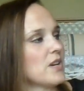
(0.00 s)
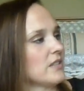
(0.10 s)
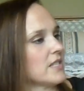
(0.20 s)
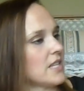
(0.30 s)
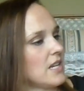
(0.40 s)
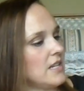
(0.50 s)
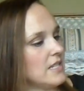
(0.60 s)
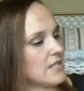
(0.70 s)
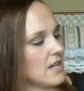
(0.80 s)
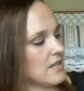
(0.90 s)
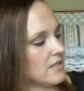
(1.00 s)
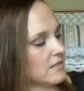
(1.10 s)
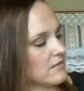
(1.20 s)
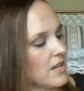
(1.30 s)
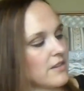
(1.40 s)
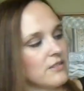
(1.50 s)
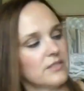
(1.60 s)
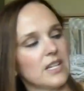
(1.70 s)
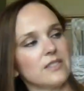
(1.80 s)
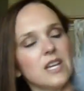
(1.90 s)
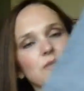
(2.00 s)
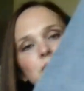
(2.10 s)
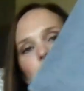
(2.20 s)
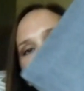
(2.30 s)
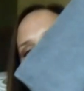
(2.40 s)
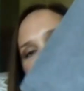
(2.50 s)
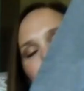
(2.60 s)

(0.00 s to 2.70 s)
It looks like he's a uh, don't know, downtown New York or